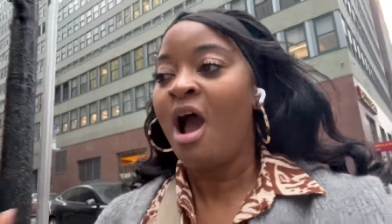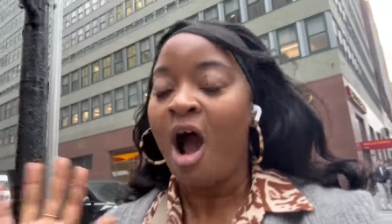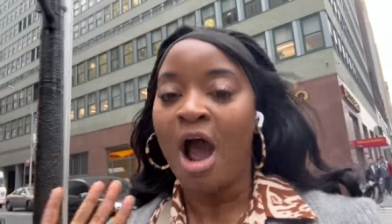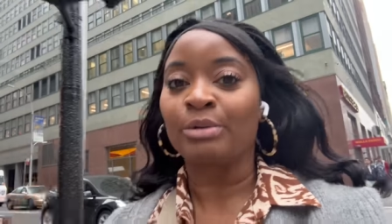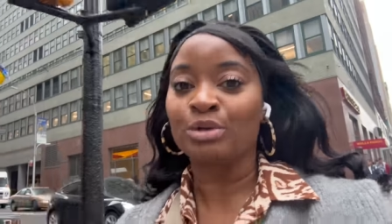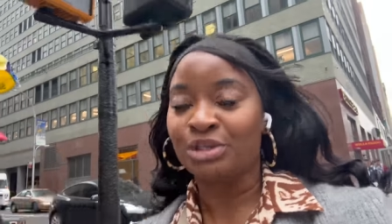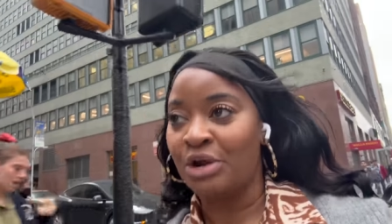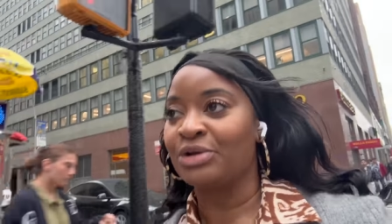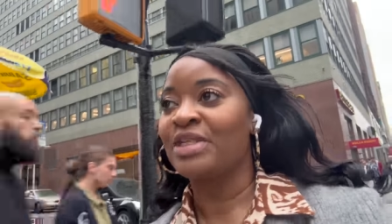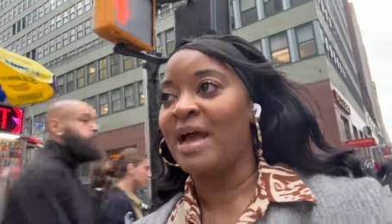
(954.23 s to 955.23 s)
I will show
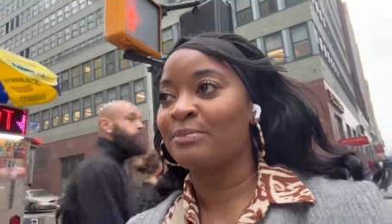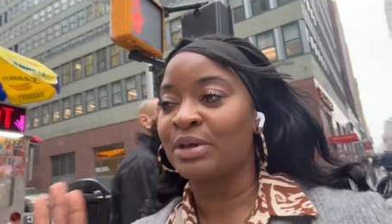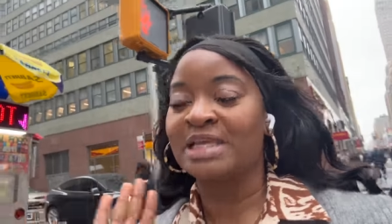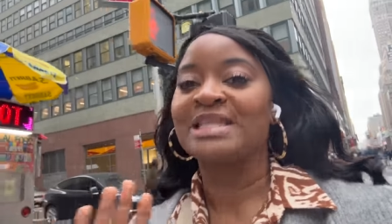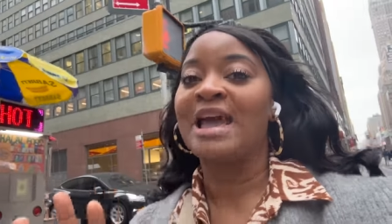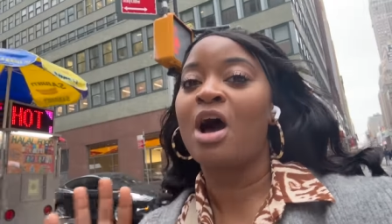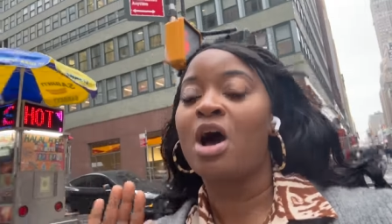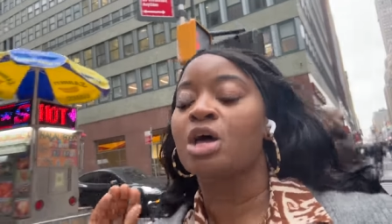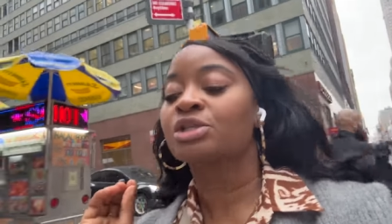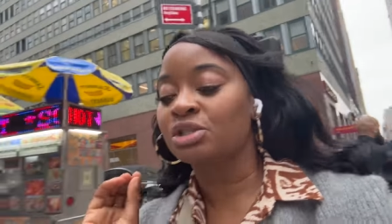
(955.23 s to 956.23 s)
you them because they
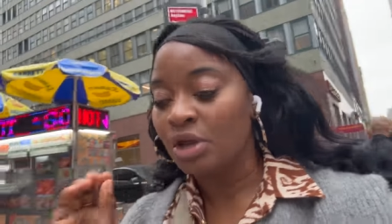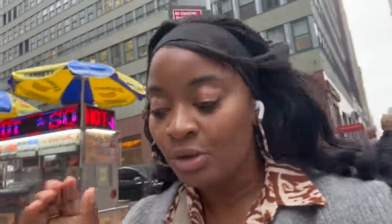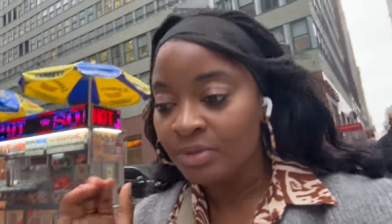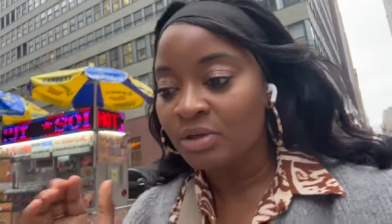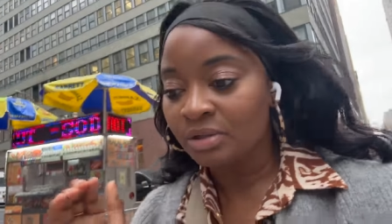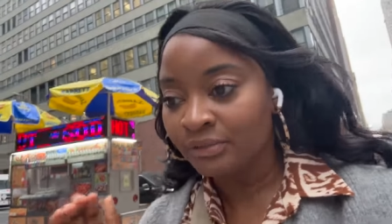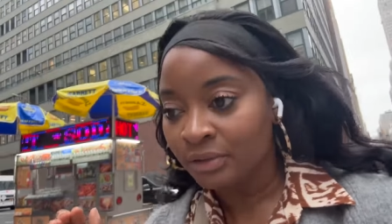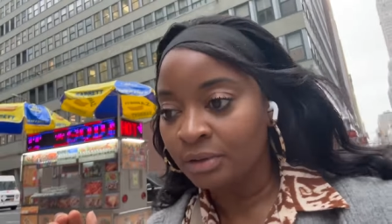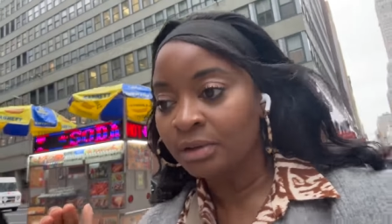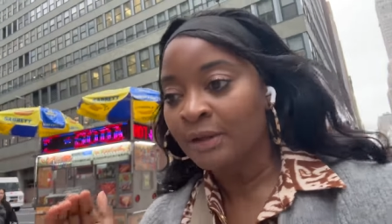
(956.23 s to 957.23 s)
are so
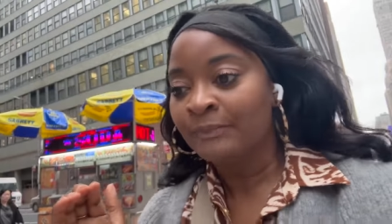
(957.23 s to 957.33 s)
beautiful